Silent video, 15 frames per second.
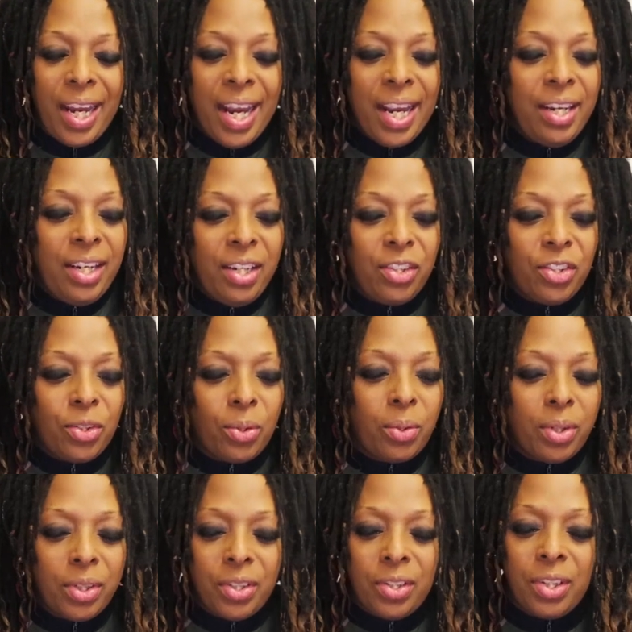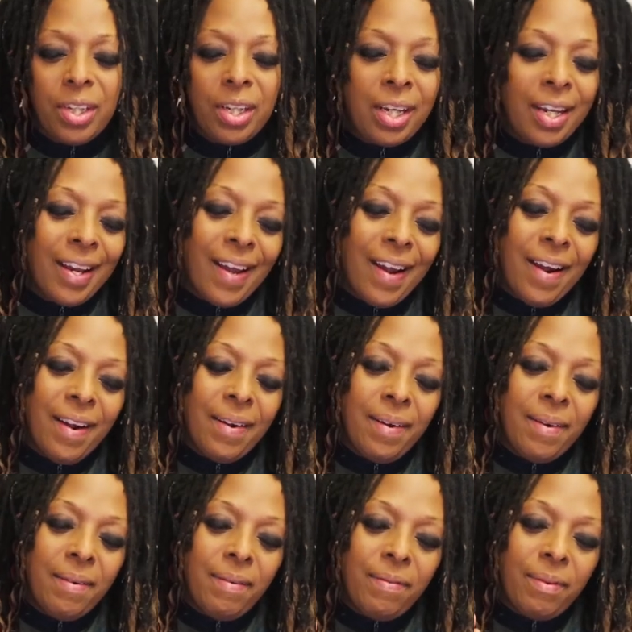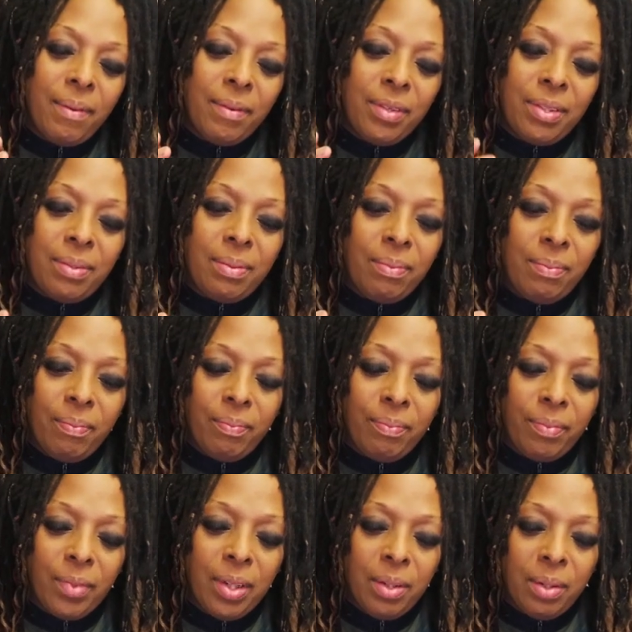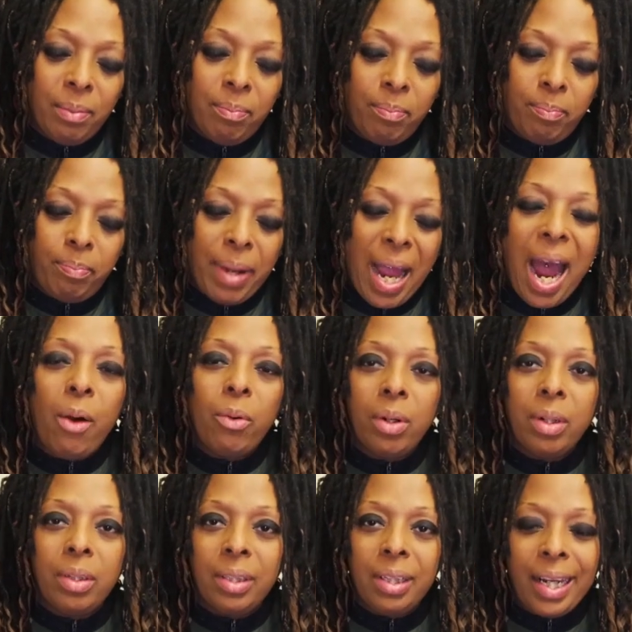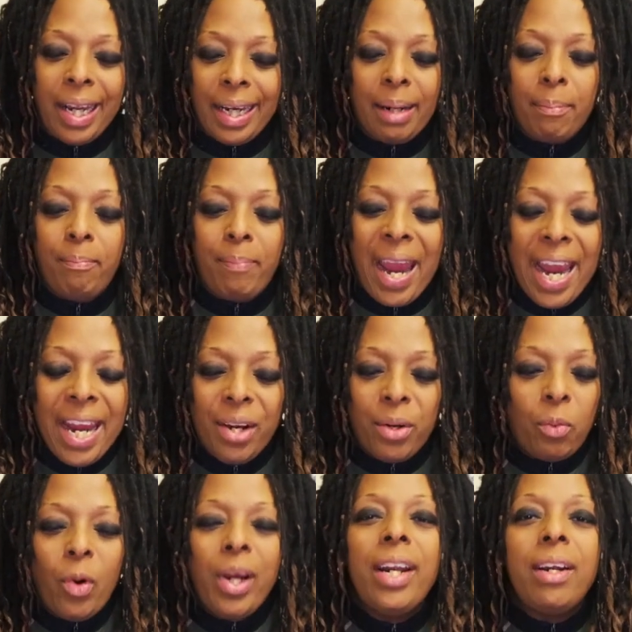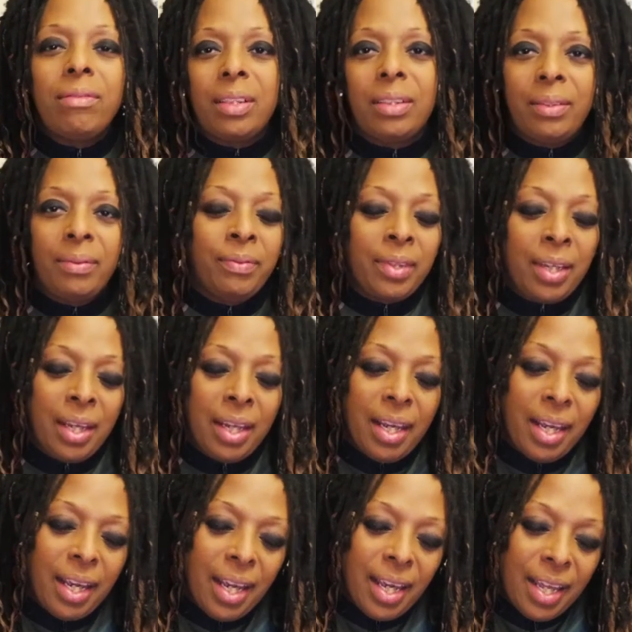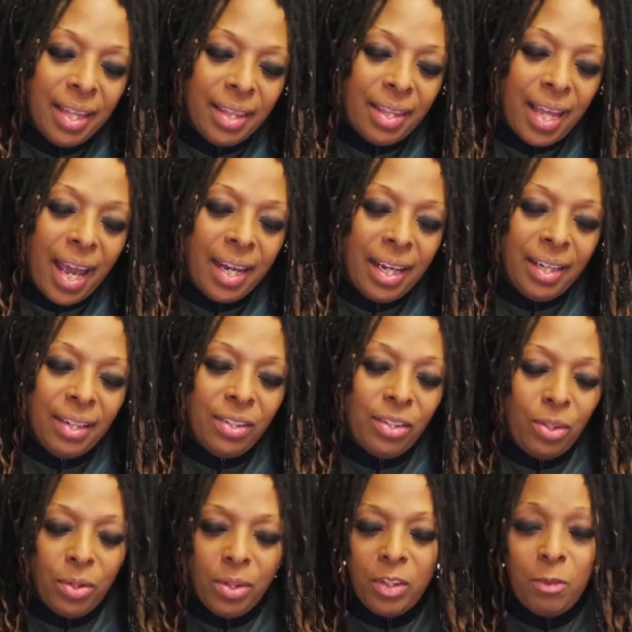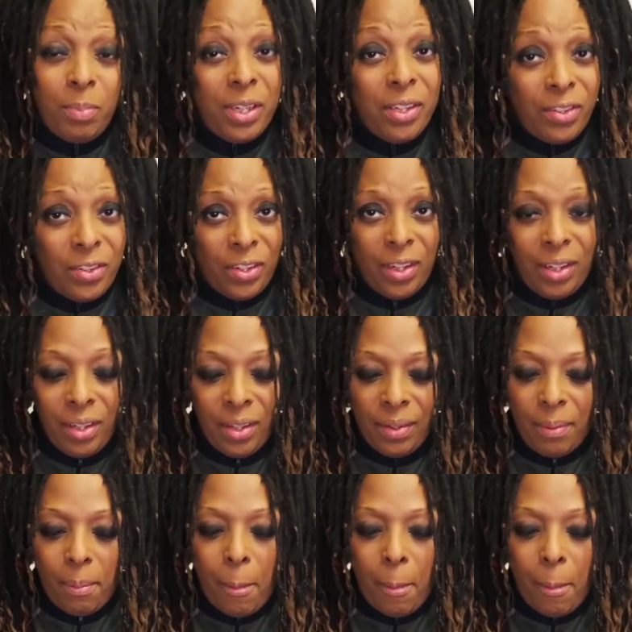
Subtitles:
any sort of power like bank or whatever that is USB-C